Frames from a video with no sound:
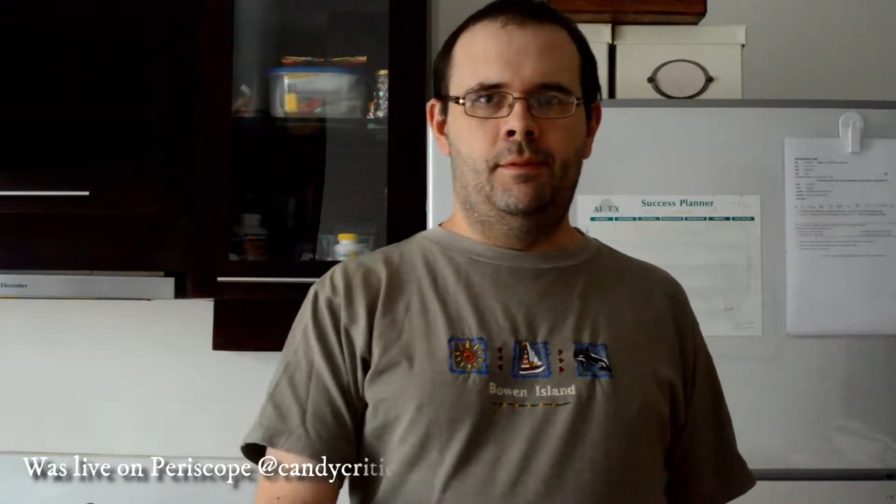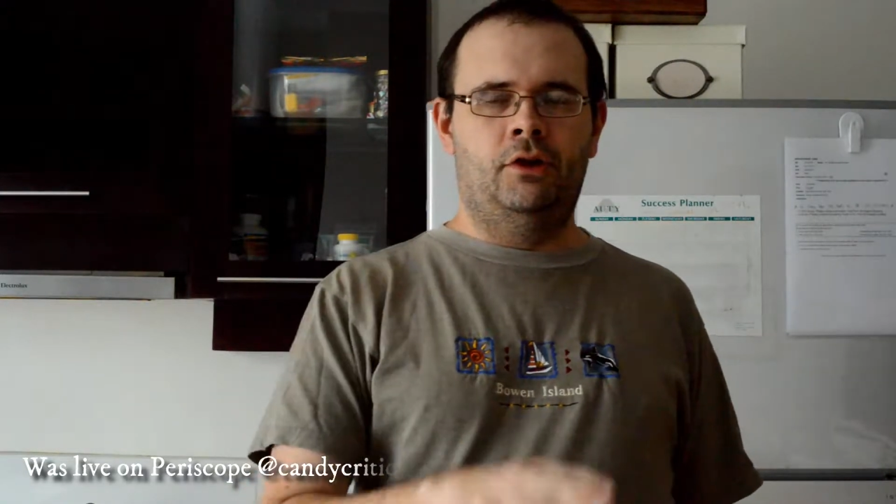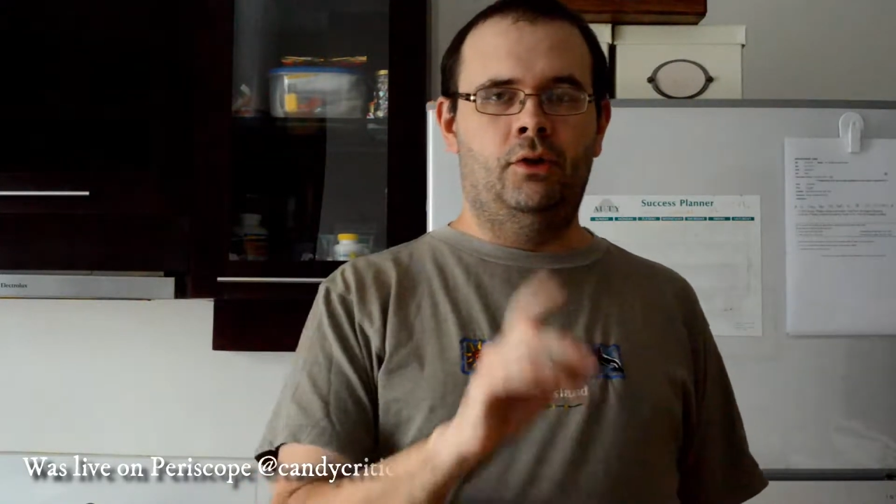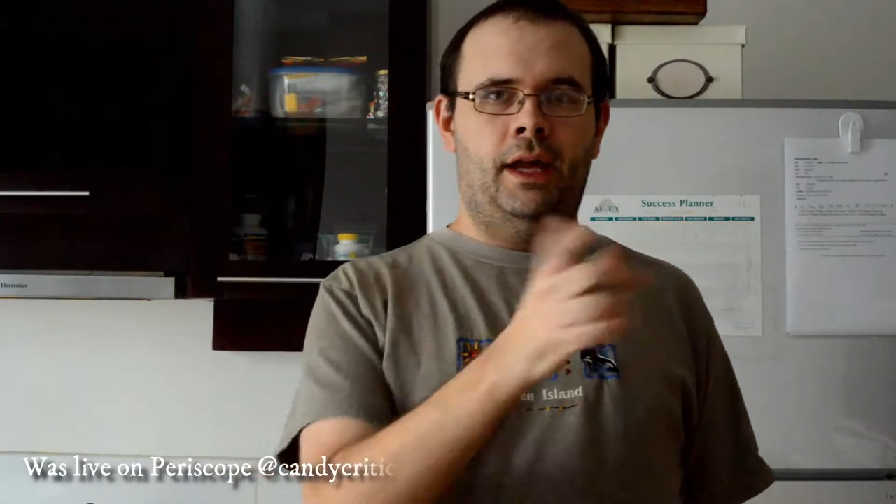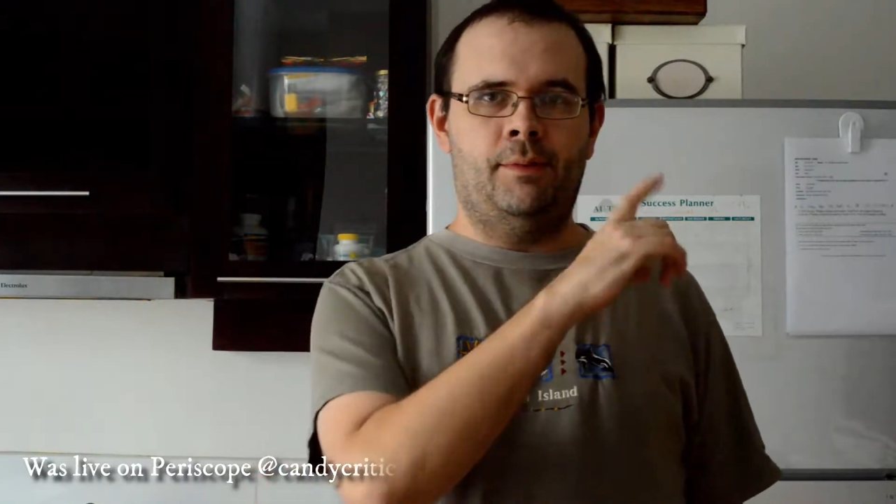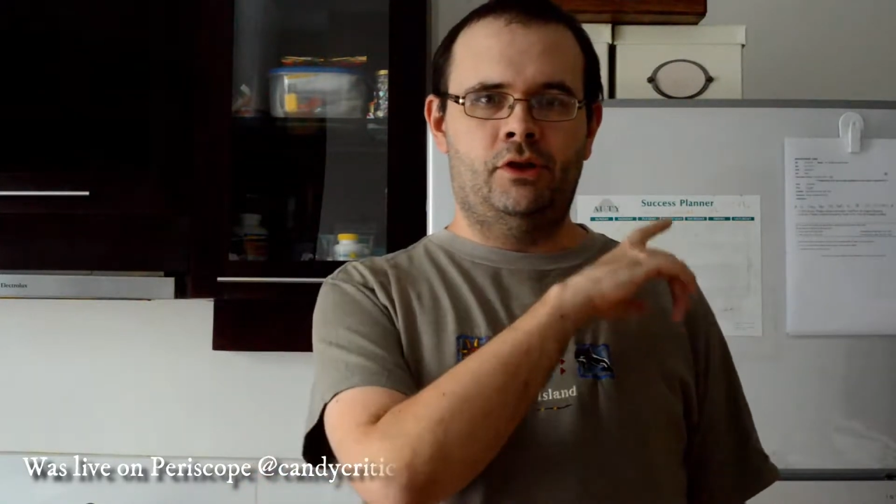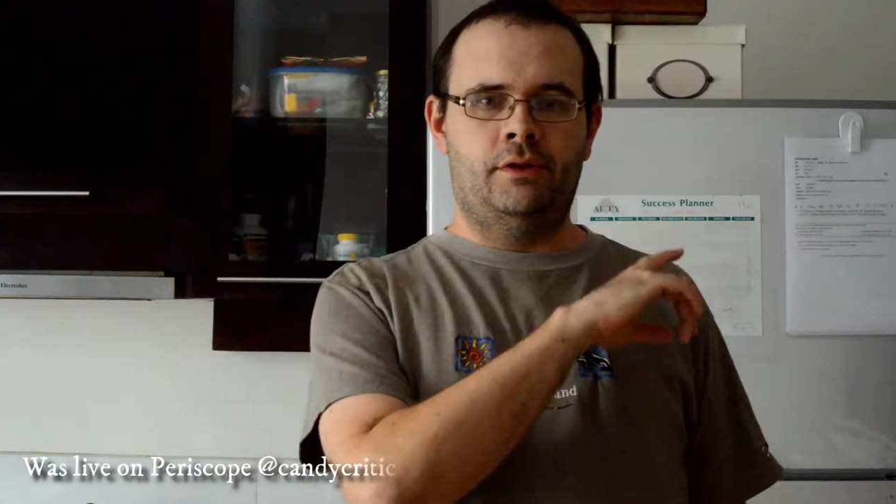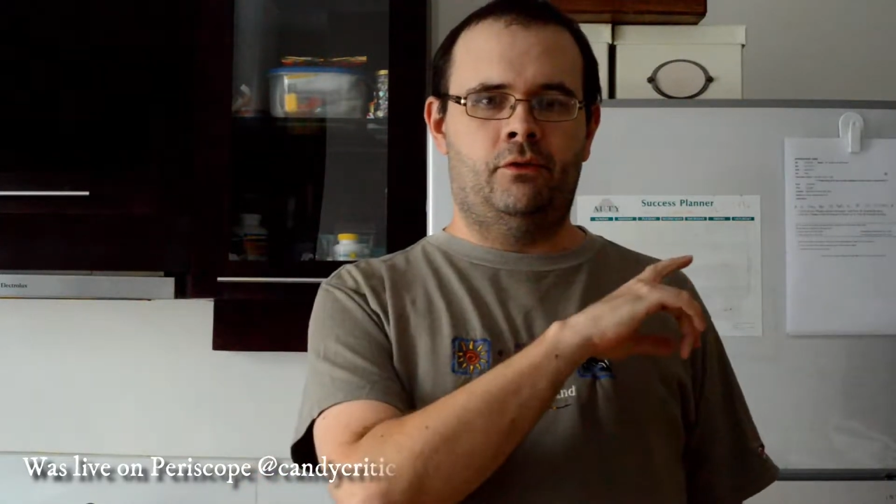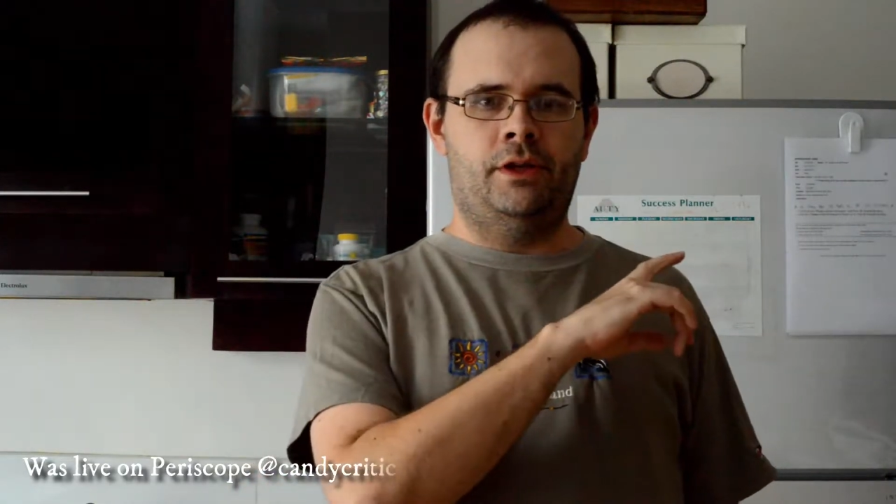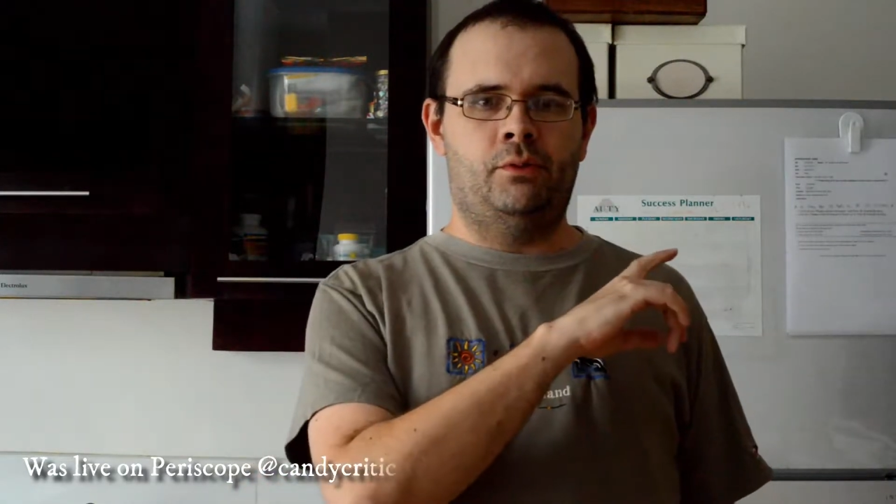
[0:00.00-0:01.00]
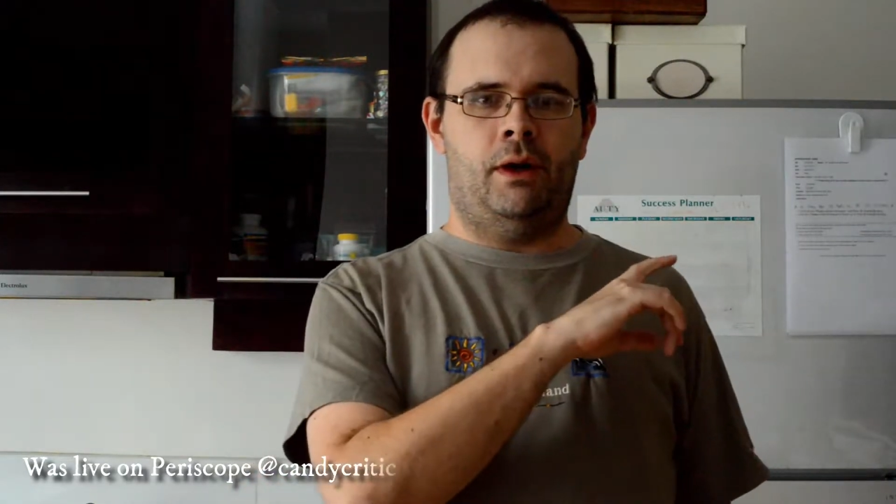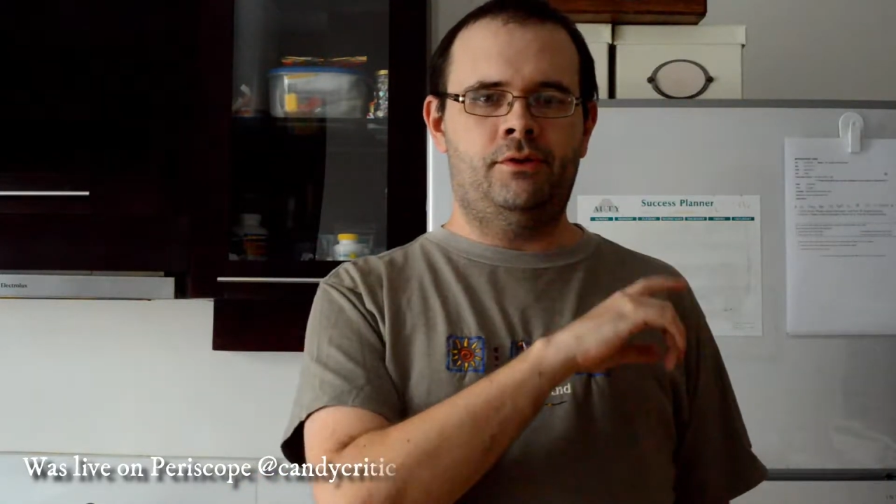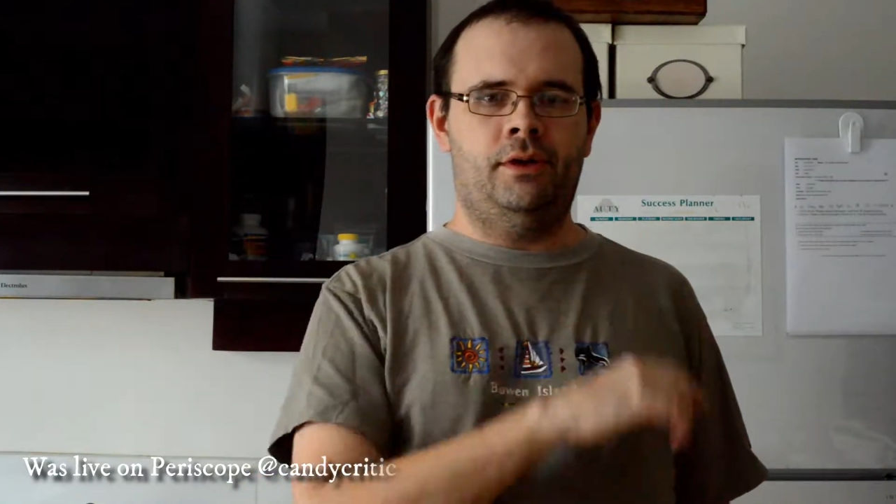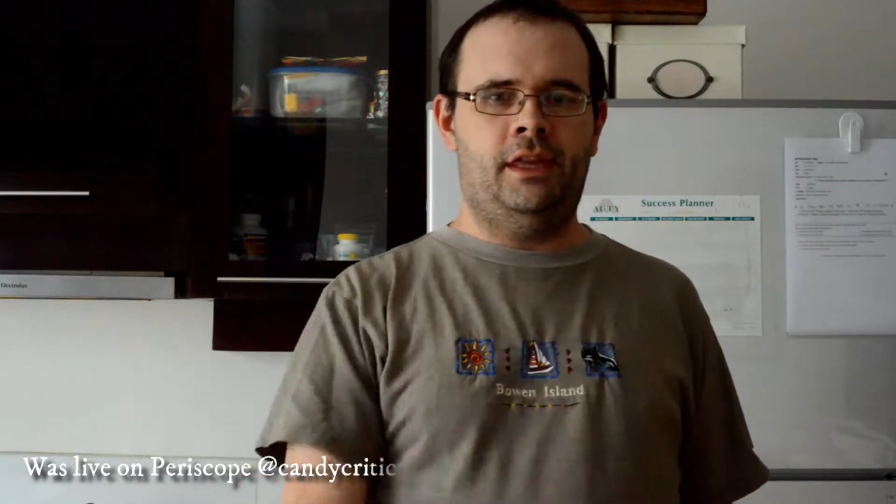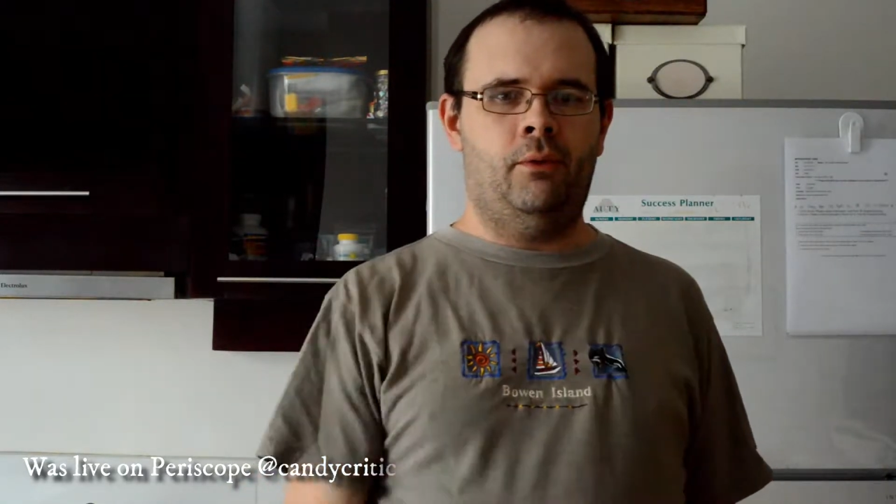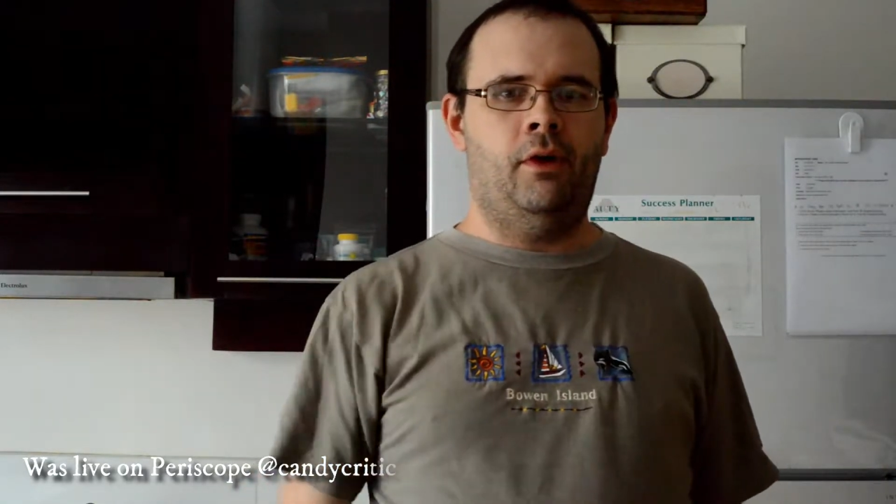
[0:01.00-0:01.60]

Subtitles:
including episodes of Chris, Why Would You Eat That,